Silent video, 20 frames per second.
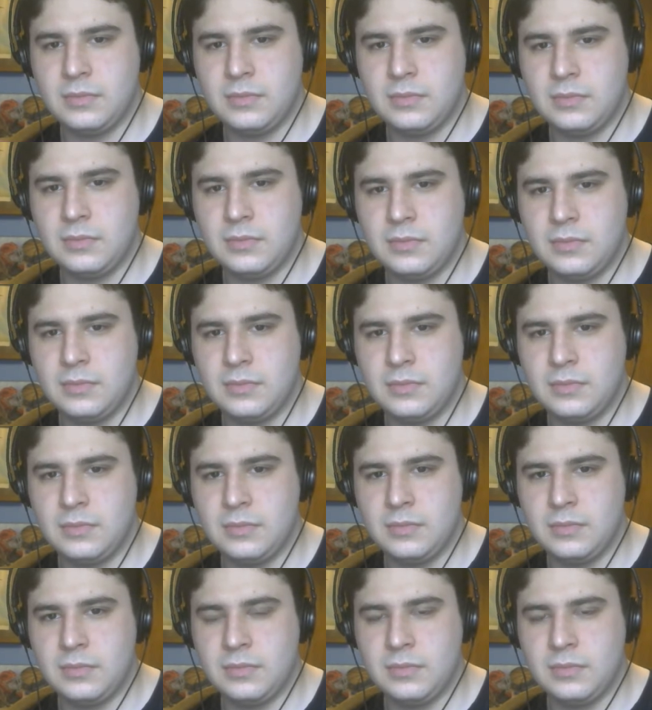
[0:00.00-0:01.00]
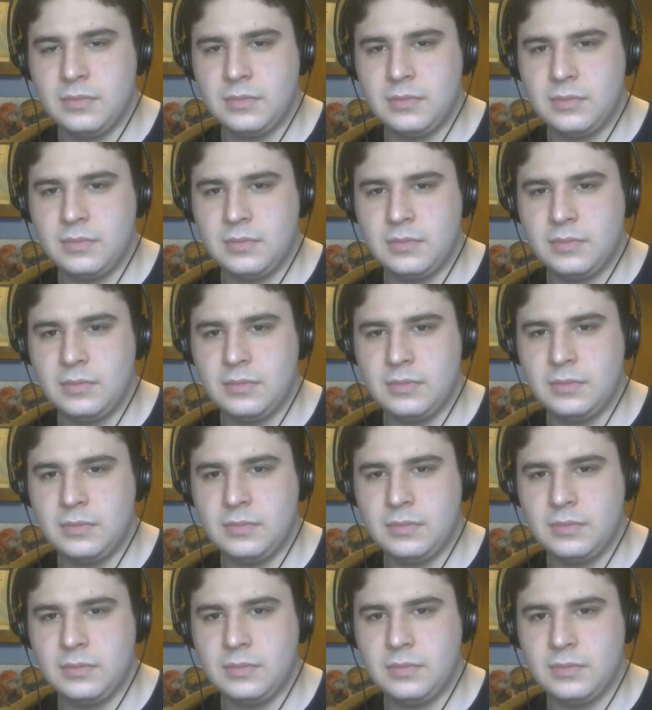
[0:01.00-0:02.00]

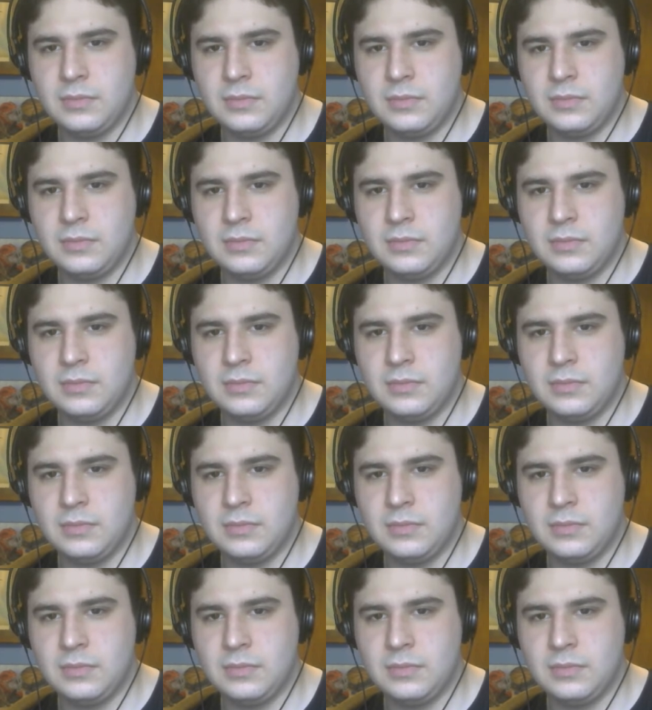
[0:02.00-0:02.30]
(silence)